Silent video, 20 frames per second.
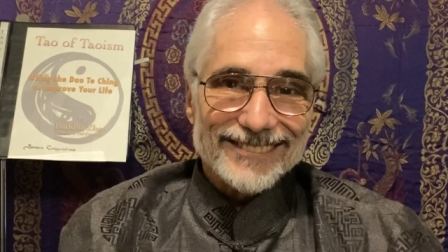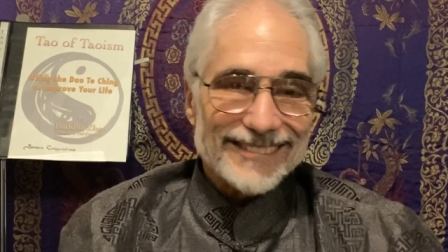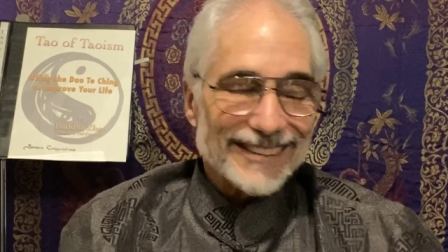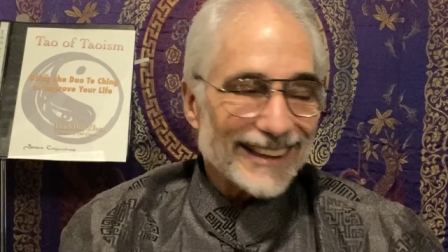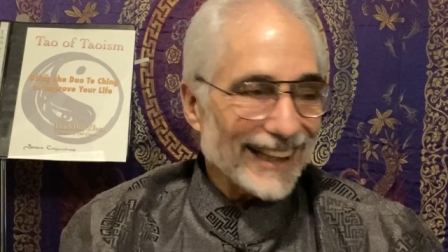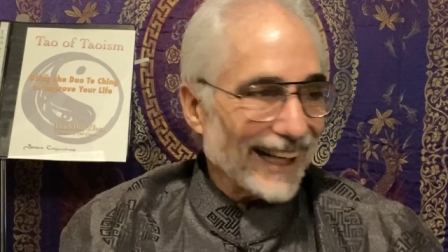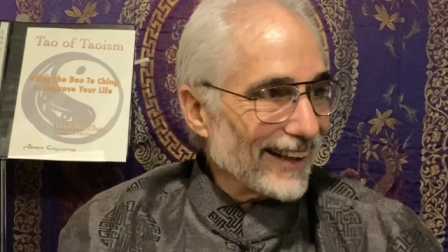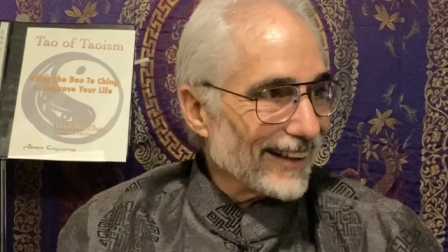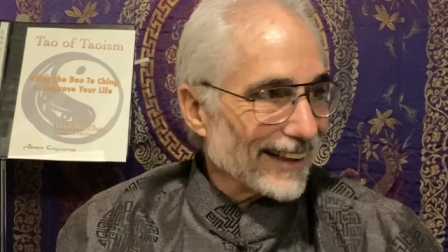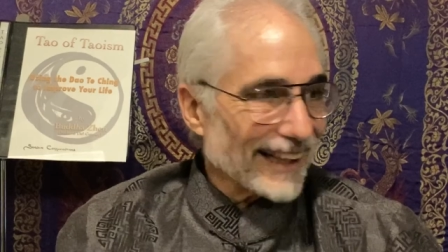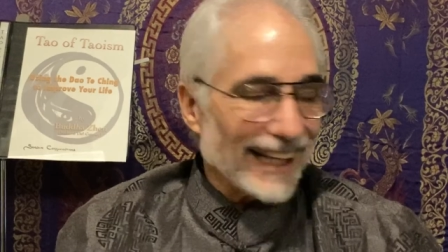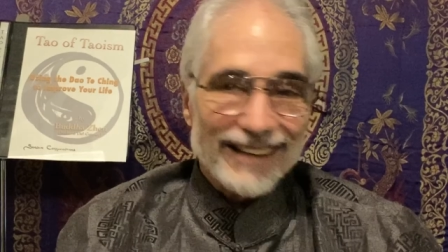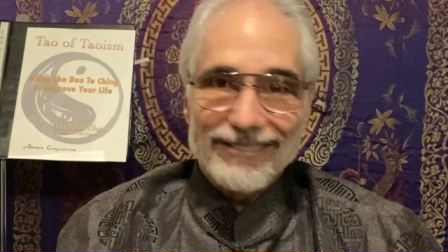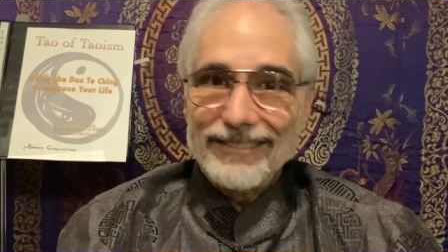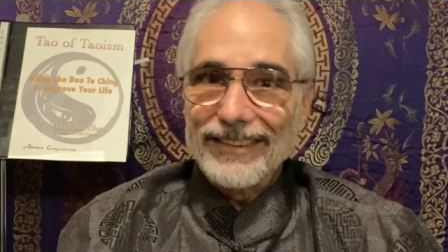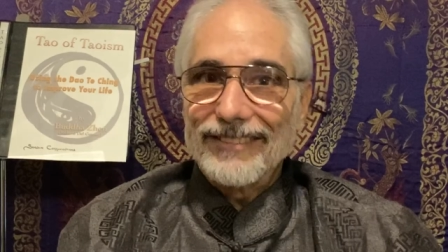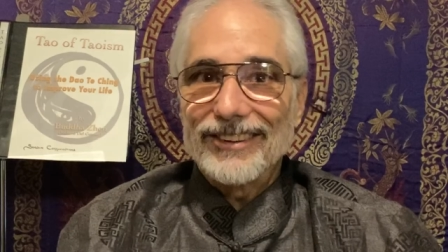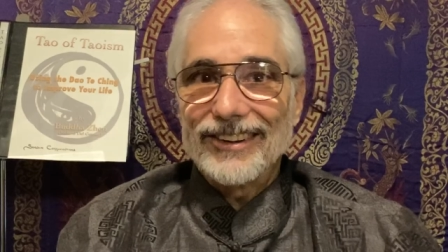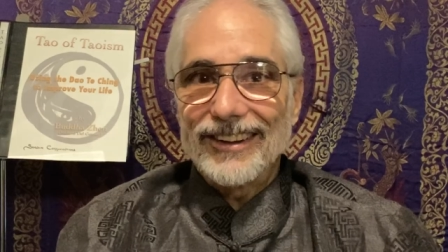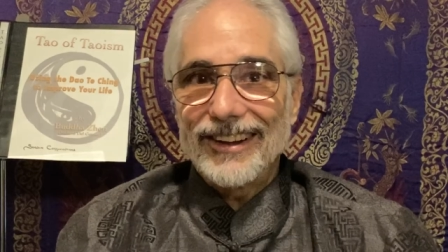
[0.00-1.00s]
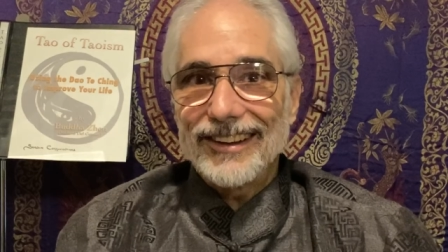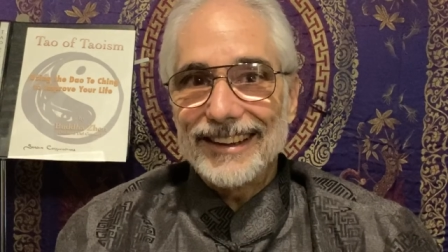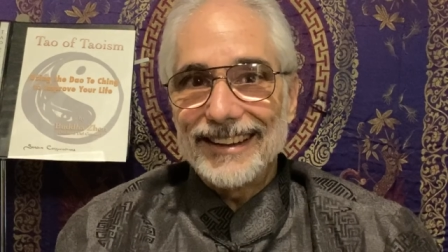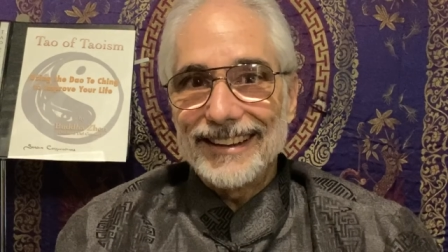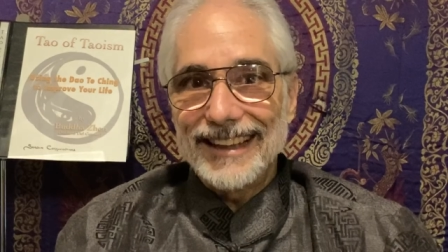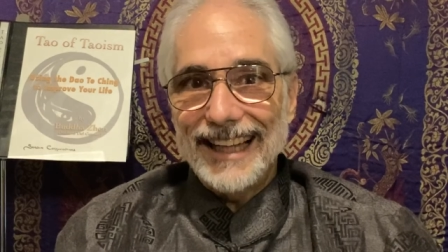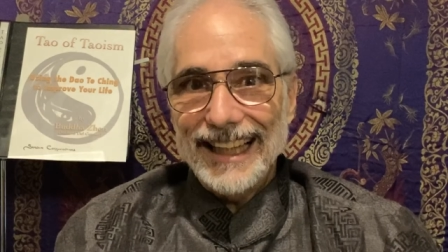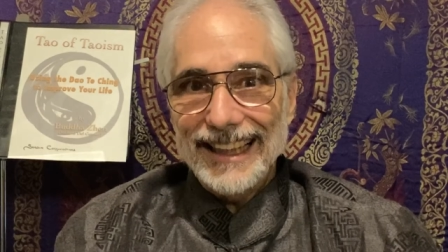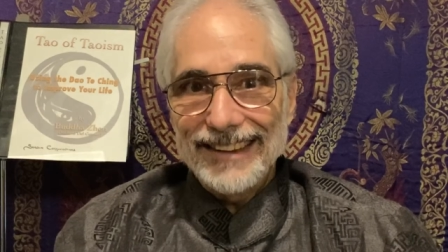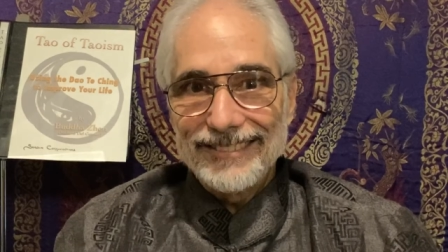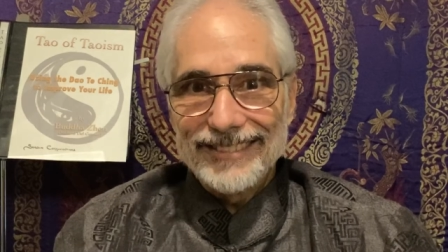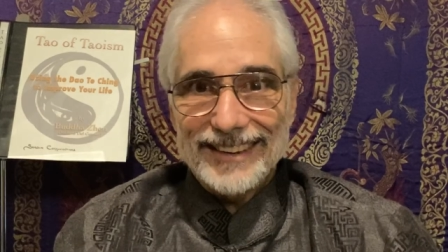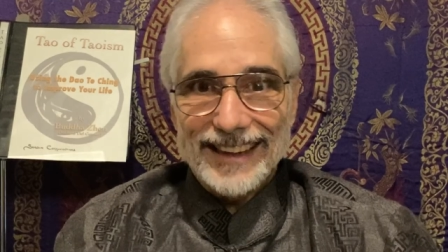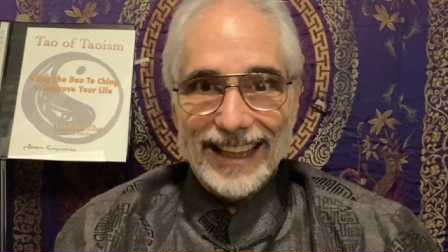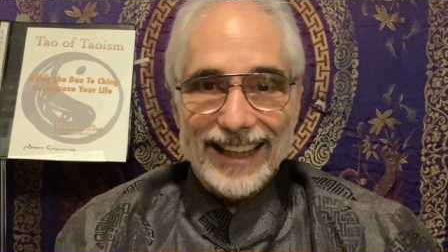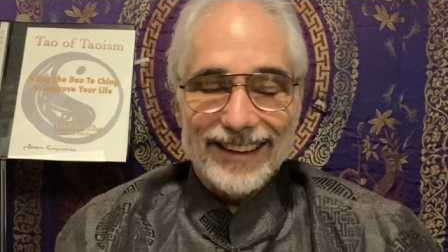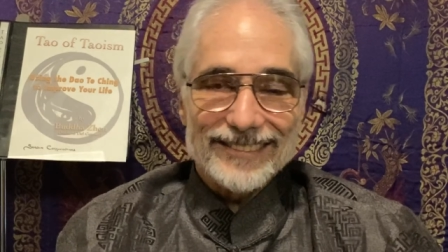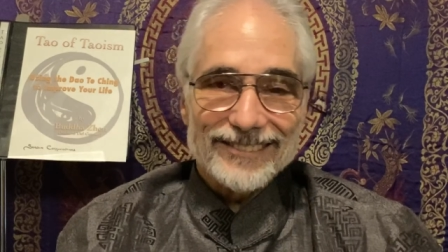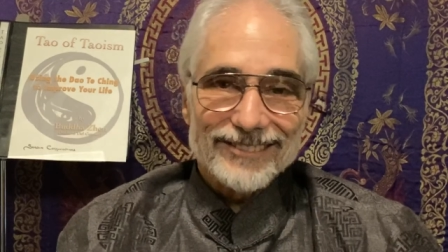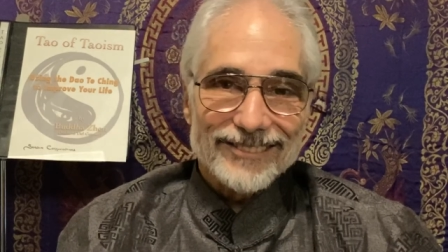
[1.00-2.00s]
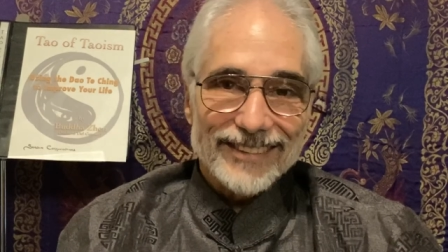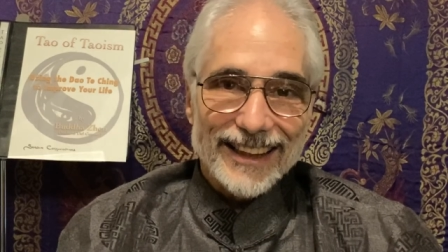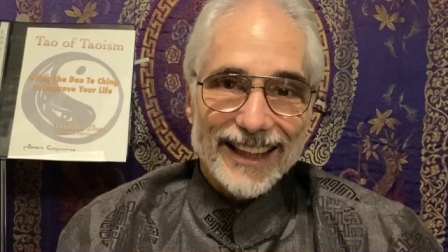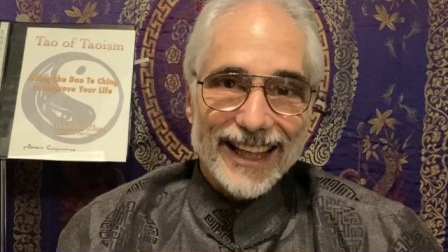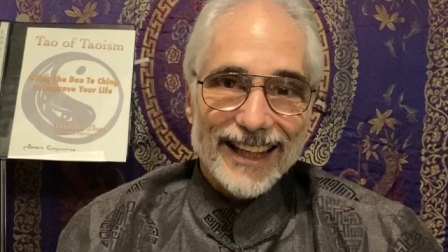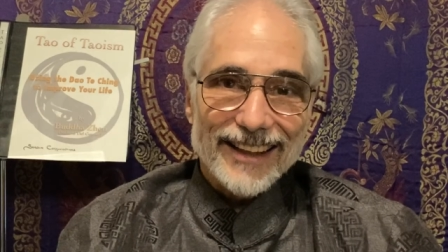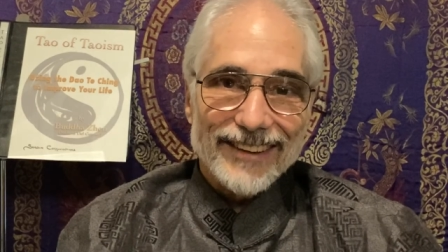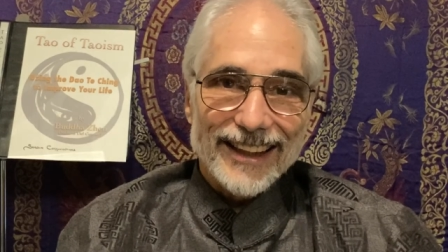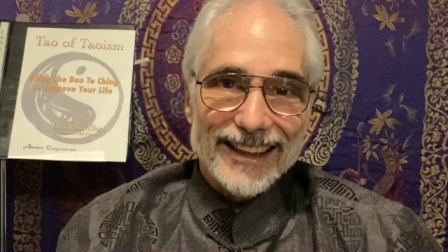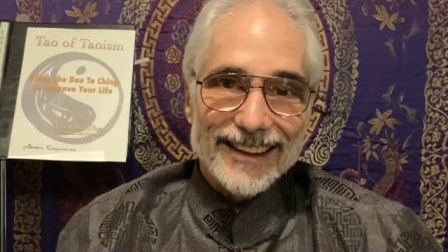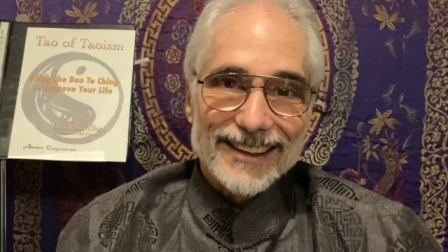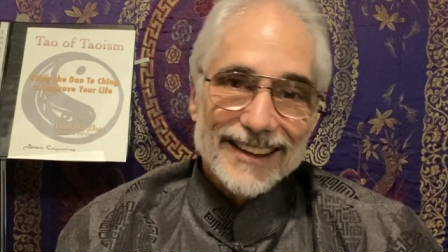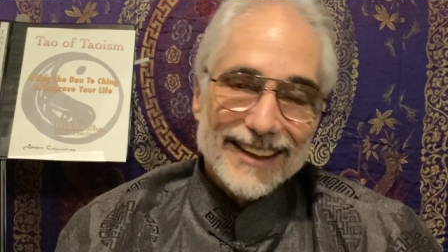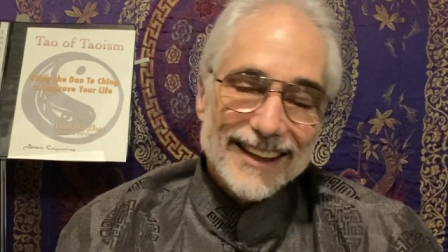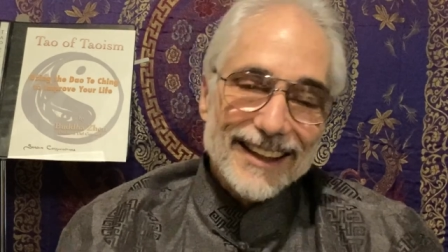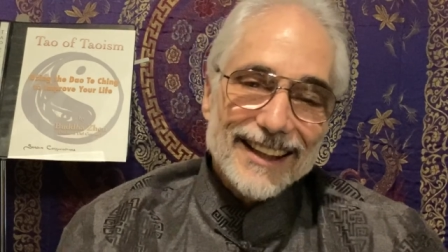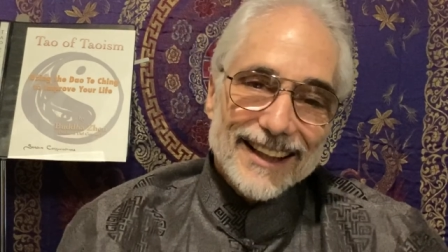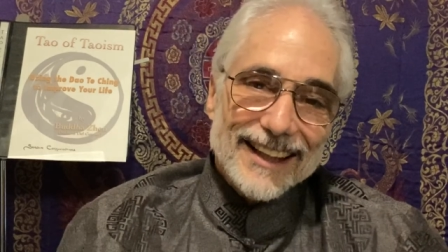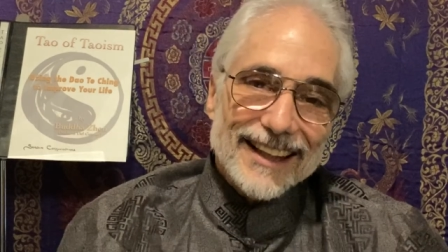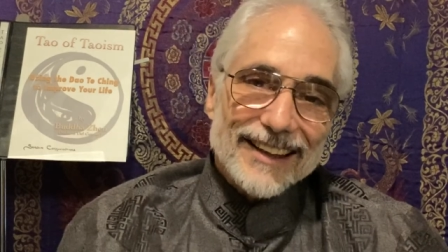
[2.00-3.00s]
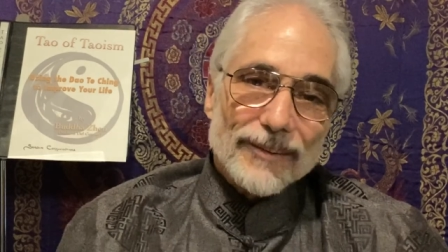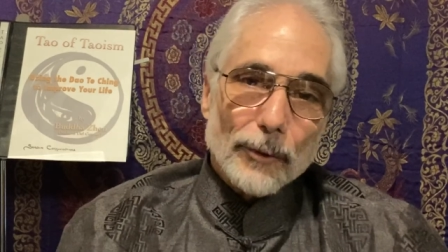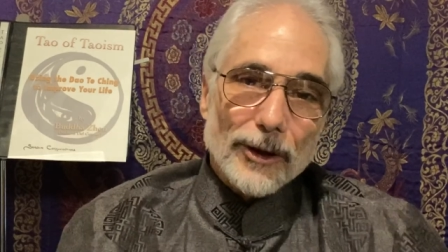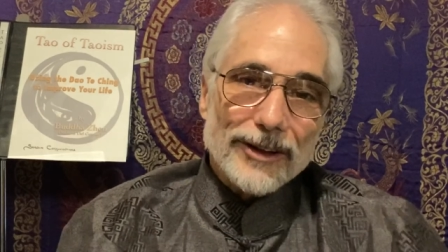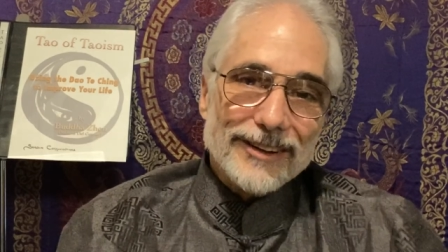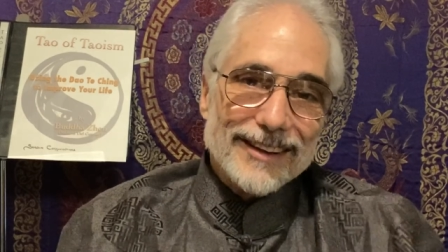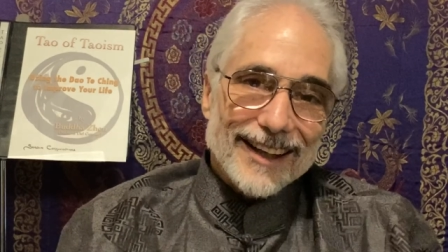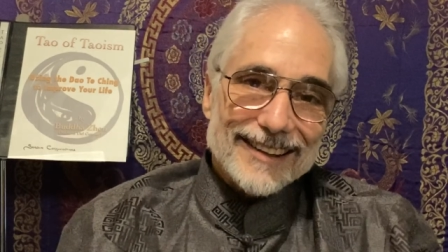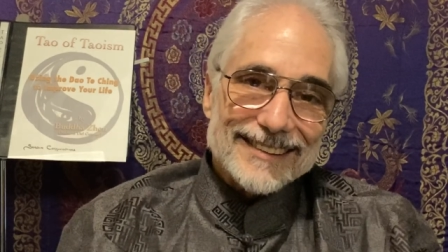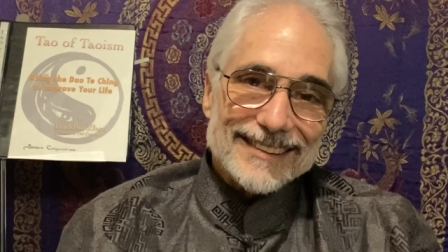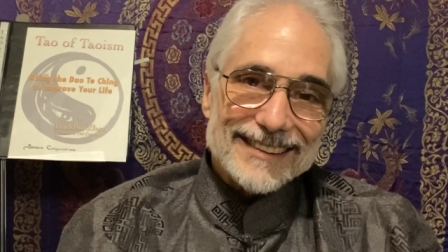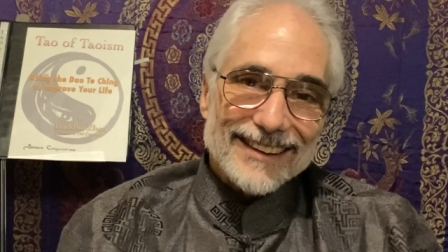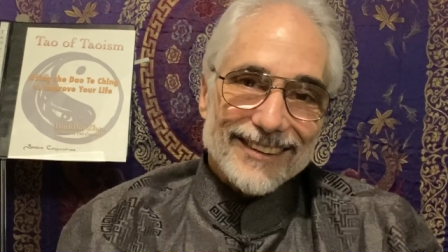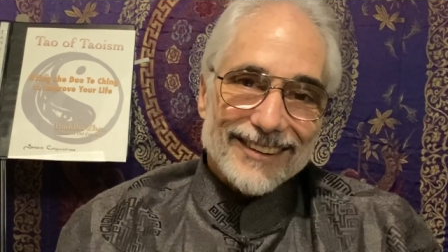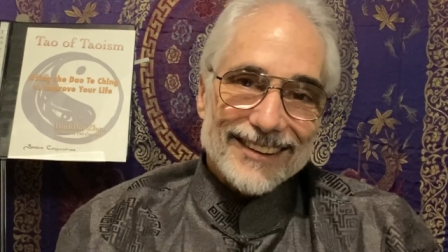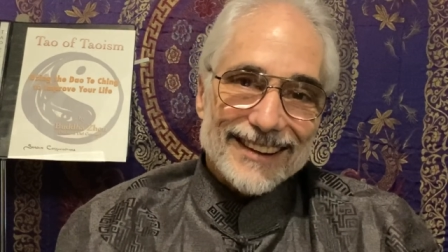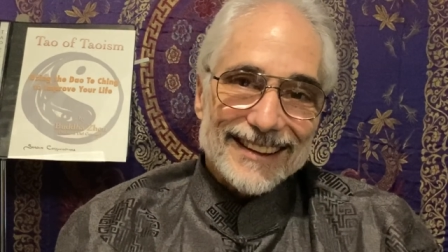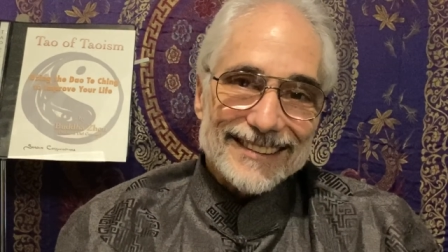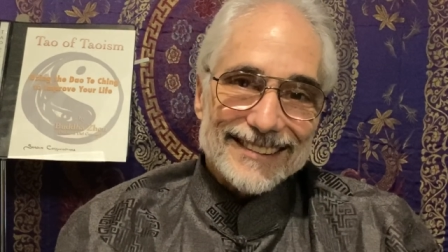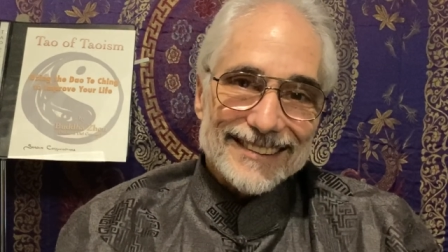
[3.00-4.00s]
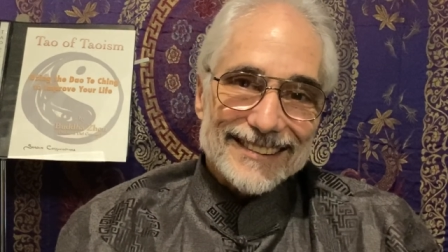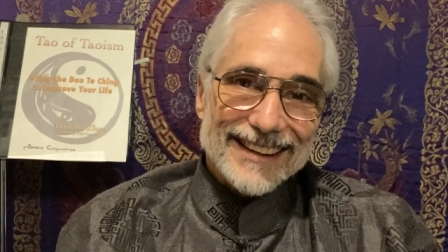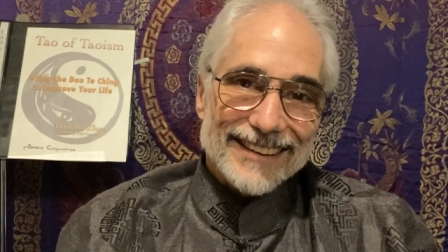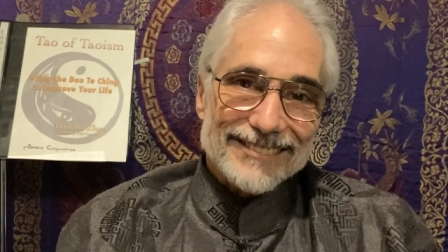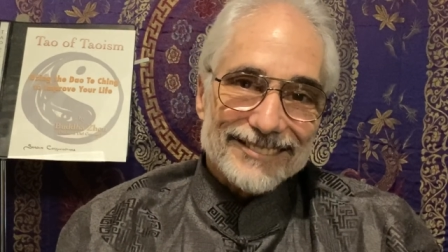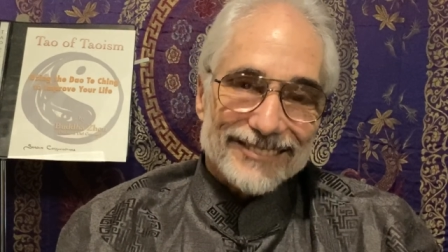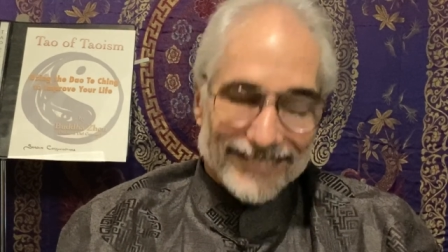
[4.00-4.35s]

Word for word: can't remember all their names now. But anyway, wood ducks and all kinds of stuff.